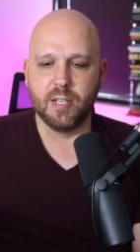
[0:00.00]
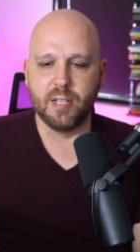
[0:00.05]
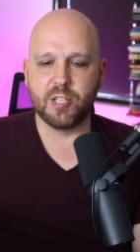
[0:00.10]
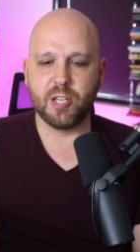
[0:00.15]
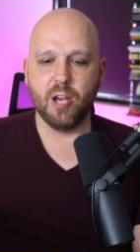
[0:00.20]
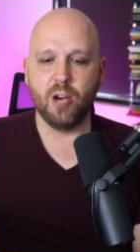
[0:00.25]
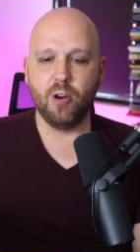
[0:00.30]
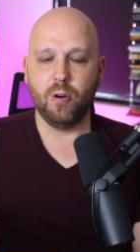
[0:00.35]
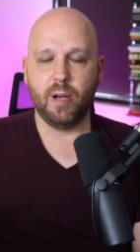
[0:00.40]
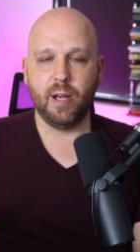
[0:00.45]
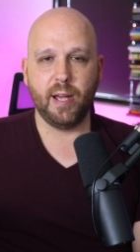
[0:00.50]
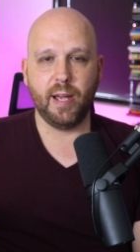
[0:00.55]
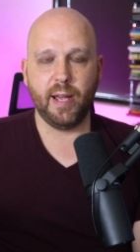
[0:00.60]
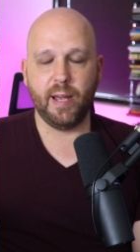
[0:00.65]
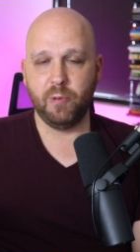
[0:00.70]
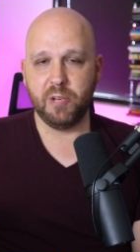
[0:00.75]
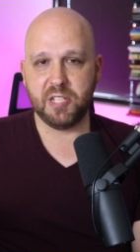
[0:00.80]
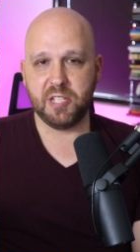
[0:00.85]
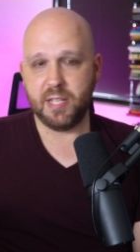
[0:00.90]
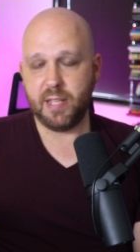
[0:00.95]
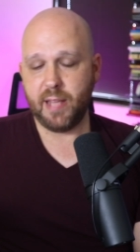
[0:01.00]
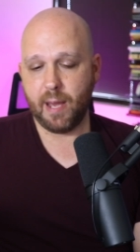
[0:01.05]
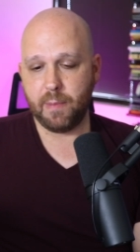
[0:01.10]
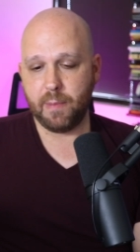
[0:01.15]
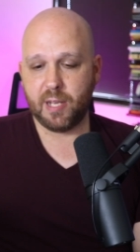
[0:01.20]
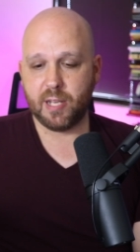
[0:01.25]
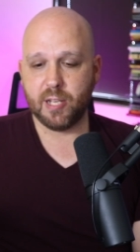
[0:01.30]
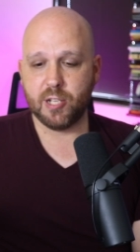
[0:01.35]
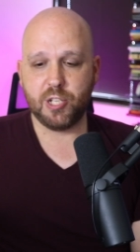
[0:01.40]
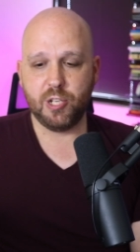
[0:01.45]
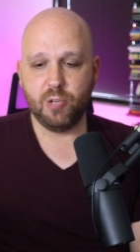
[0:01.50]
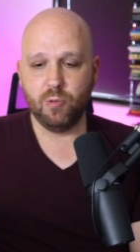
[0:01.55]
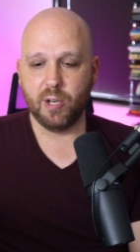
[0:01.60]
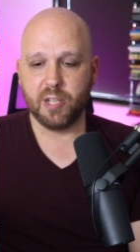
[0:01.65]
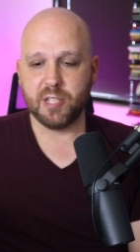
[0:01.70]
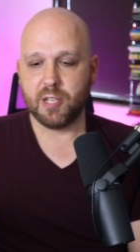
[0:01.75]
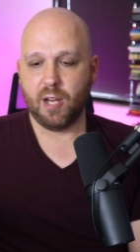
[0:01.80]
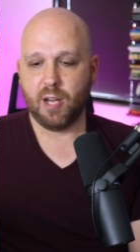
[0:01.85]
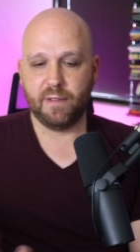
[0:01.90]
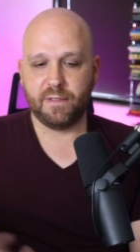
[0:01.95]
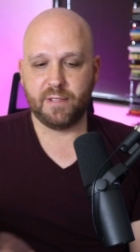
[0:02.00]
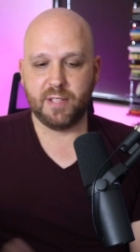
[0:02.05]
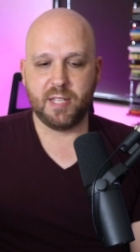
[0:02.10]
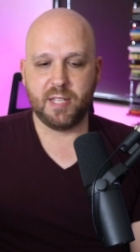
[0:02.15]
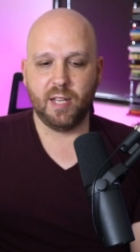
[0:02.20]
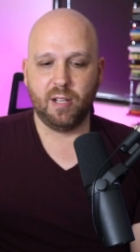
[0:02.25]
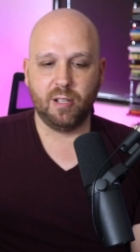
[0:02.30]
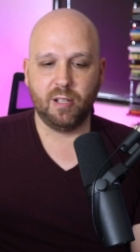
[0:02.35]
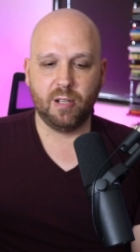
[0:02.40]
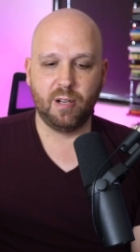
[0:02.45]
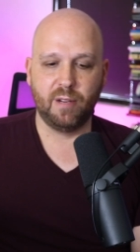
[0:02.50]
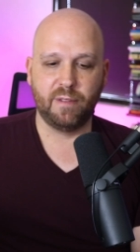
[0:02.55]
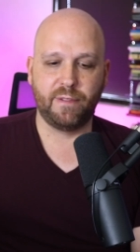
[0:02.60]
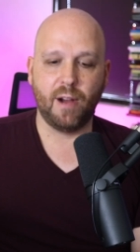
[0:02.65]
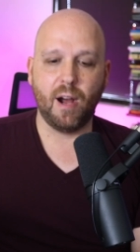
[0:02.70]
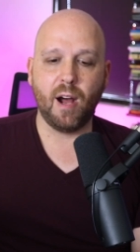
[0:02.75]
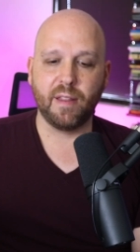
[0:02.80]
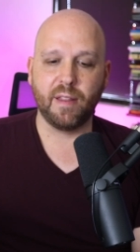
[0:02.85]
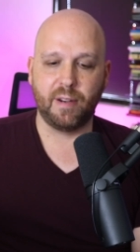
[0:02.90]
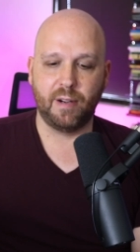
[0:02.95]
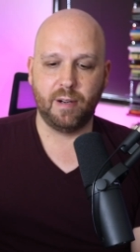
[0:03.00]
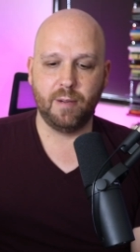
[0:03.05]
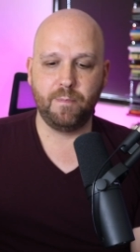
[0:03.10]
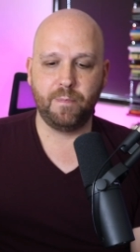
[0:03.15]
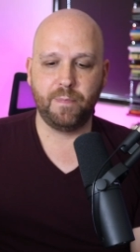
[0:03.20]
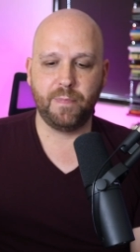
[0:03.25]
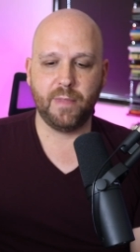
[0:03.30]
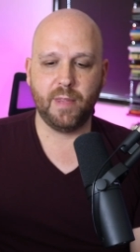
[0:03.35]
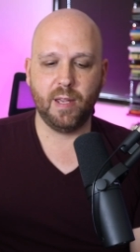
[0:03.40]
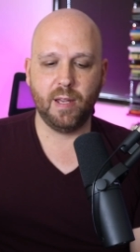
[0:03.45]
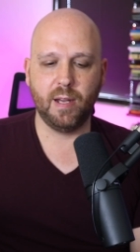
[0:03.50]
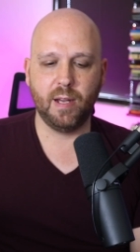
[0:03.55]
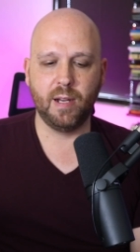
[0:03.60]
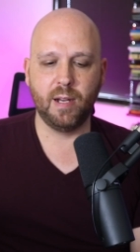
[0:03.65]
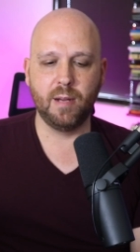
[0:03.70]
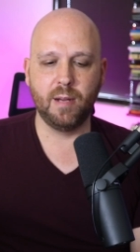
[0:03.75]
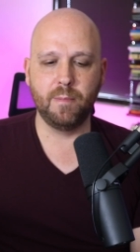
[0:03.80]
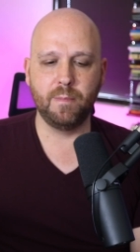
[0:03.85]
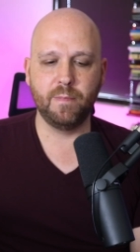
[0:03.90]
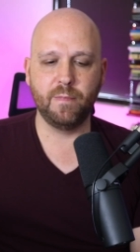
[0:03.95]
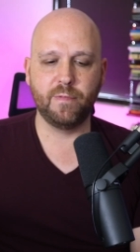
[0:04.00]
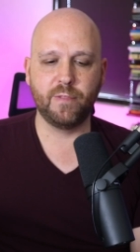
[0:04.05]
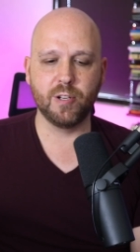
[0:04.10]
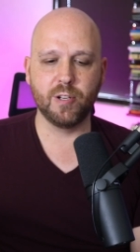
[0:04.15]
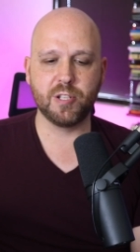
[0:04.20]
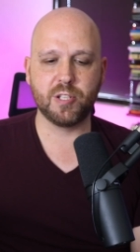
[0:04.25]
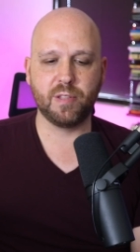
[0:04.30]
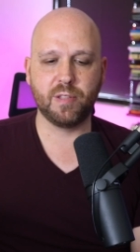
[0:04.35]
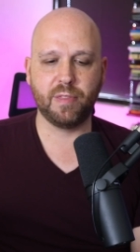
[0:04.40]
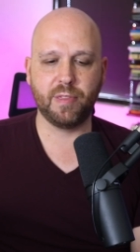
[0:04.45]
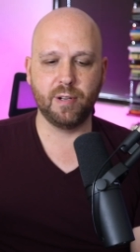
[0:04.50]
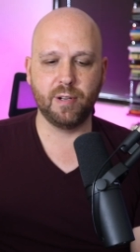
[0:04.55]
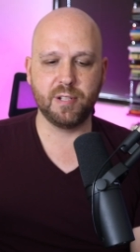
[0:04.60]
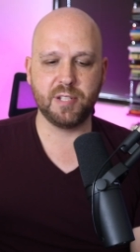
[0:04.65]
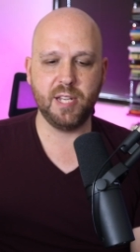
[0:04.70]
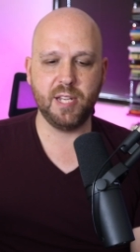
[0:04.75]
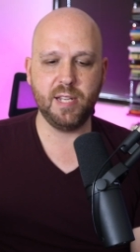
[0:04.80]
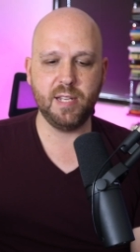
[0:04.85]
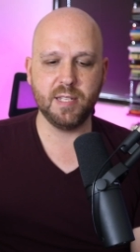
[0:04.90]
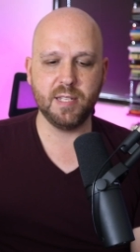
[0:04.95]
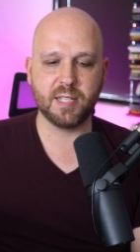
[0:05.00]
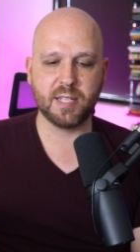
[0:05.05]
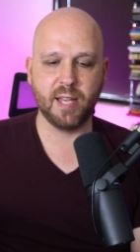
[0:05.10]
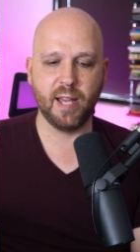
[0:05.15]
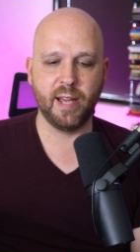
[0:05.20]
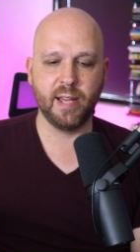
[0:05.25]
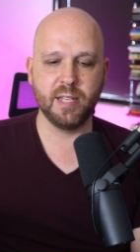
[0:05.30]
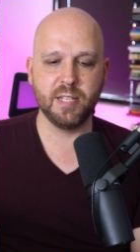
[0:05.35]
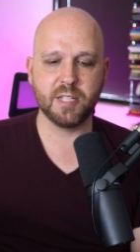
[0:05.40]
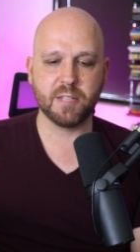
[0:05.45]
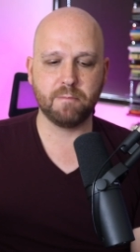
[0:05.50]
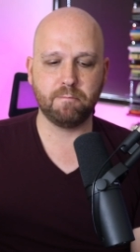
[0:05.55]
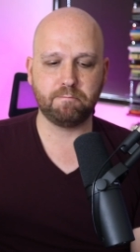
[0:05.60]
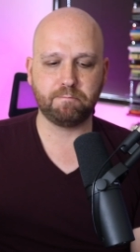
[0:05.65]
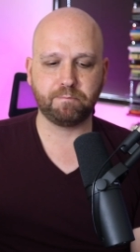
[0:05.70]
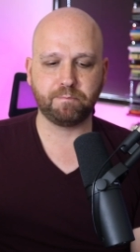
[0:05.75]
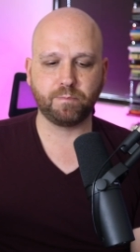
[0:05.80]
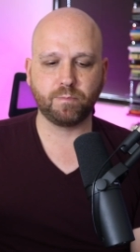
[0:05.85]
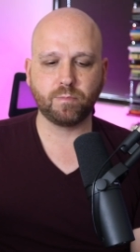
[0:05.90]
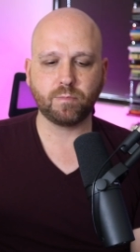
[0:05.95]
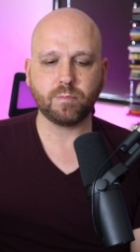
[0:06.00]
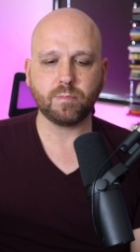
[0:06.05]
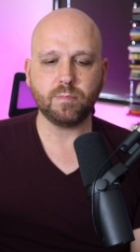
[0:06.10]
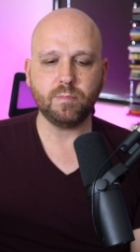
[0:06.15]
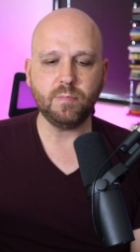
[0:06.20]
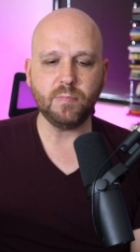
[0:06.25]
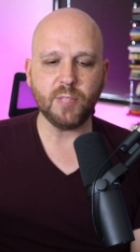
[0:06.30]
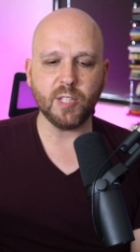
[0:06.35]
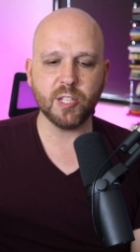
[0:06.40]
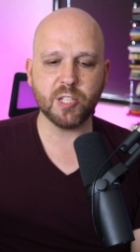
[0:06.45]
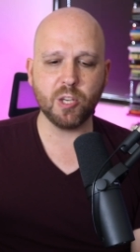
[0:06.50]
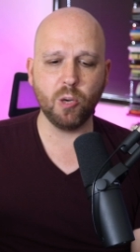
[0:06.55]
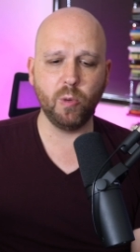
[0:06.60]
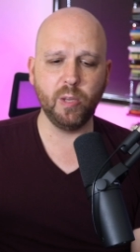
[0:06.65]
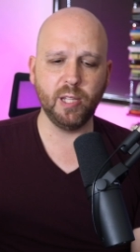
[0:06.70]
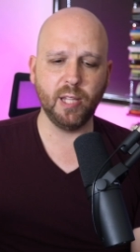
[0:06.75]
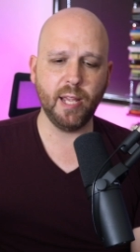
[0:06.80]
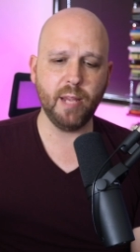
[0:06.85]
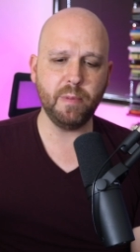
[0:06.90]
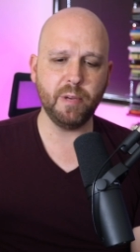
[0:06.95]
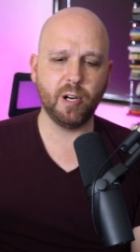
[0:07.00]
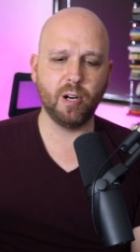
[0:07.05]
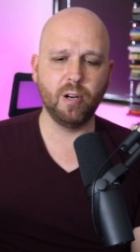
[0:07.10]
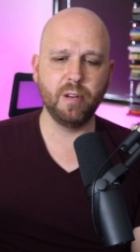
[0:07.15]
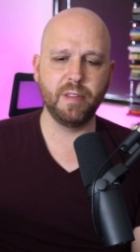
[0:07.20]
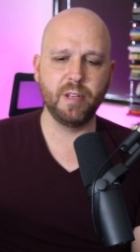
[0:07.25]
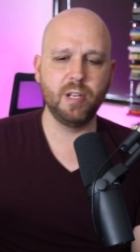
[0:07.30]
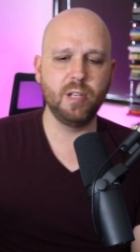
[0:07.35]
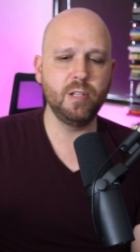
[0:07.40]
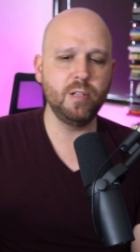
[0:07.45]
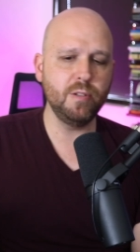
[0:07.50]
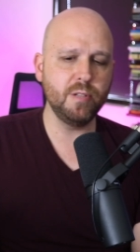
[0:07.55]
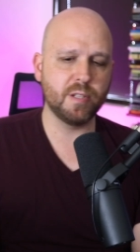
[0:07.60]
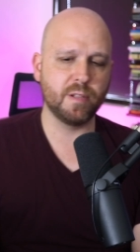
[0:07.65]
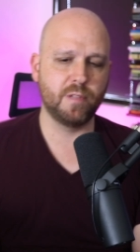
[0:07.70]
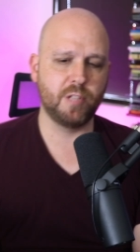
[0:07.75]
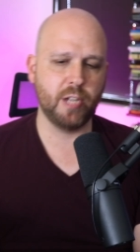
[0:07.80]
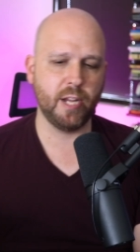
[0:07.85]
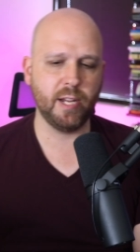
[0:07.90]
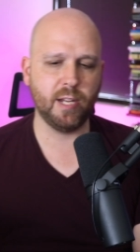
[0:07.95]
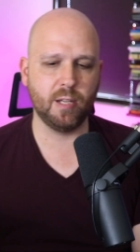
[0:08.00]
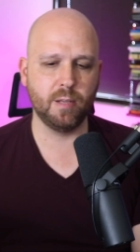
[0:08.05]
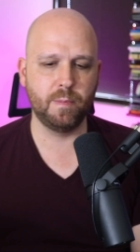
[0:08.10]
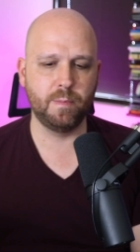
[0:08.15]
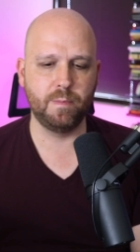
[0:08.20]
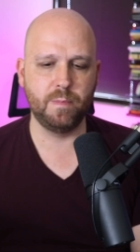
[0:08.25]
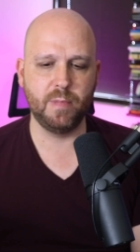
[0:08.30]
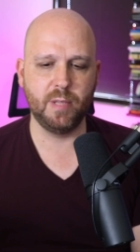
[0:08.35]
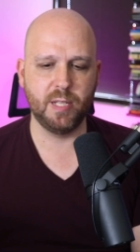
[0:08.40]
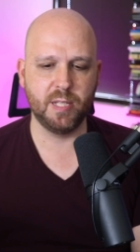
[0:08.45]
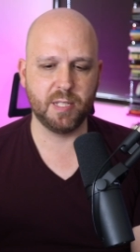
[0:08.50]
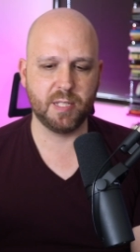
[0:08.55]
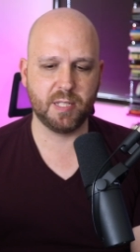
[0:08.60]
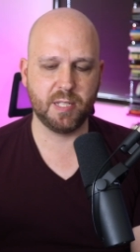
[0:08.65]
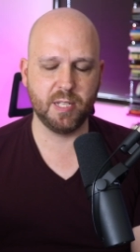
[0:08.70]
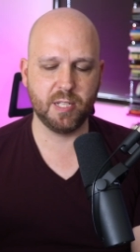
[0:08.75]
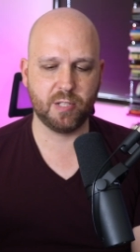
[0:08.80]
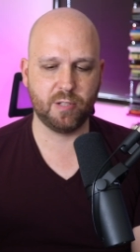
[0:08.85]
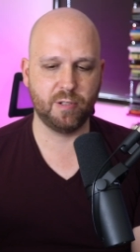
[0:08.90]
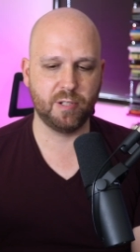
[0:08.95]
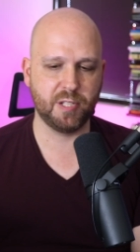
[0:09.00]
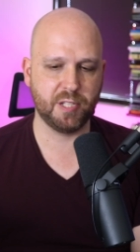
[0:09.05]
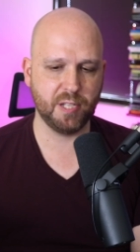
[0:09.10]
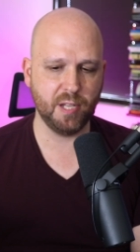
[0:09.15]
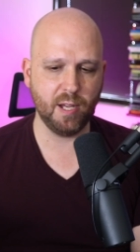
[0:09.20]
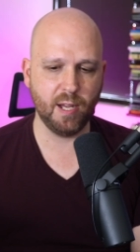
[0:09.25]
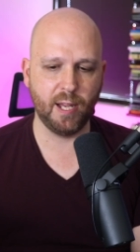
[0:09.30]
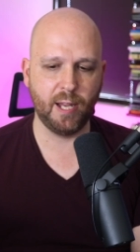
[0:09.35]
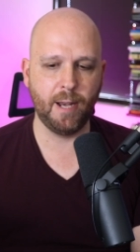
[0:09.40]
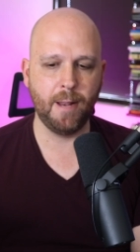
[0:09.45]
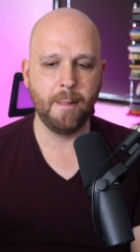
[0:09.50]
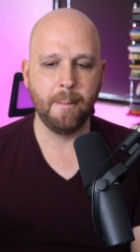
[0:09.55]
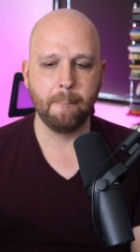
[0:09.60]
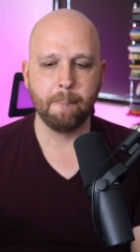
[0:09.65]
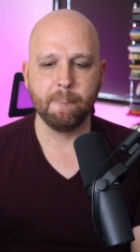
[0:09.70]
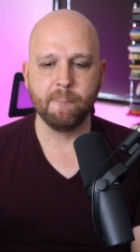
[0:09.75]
So, and we see that because she runs off to tell her father. Verse 13 says, so when Laban heard the news of Jacob, his sister's son,